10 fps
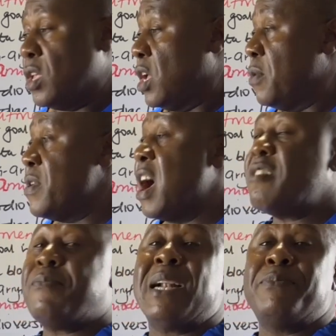We
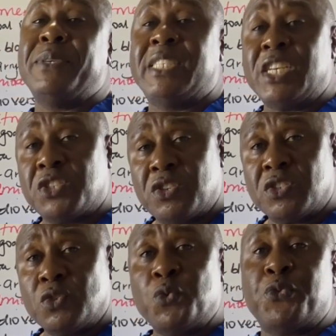have palpitations.
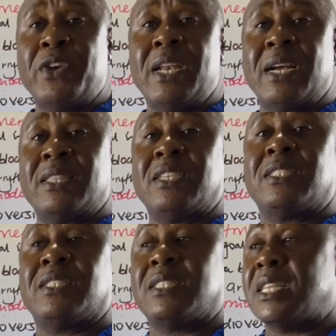You feel like
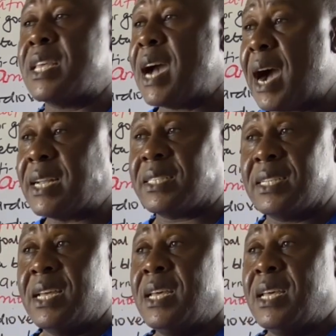the heart